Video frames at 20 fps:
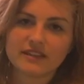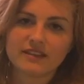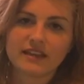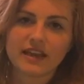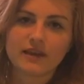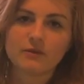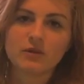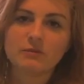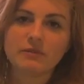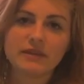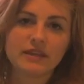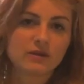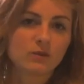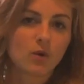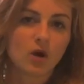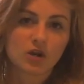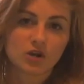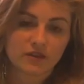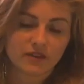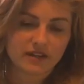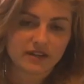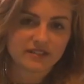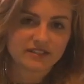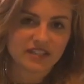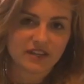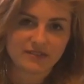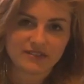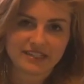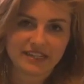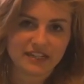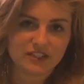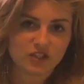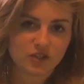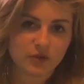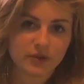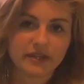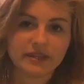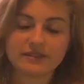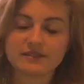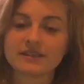they would be in water that is 78
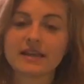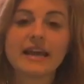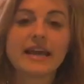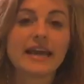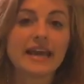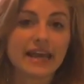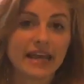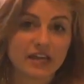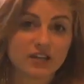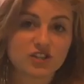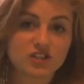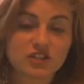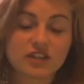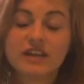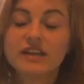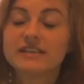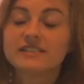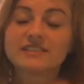degrees-ish.